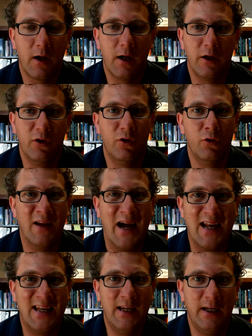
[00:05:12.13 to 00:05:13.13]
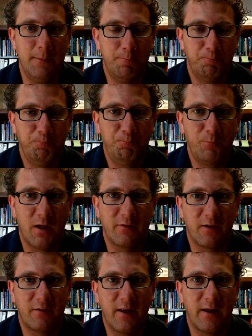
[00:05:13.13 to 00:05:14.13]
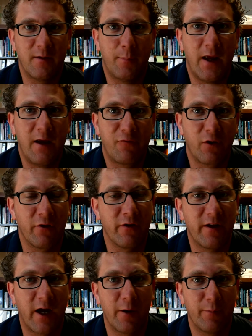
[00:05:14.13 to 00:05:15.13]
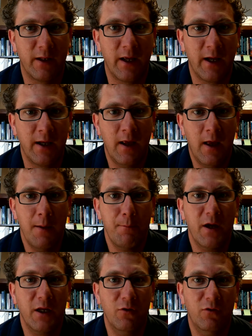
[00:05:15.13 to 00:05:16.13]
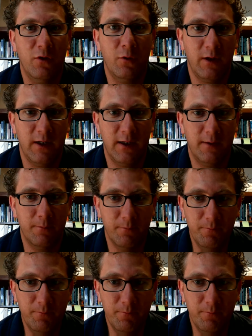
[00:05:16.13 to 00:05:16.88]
You do not need, as I said, to pay for your entire plan, but you do need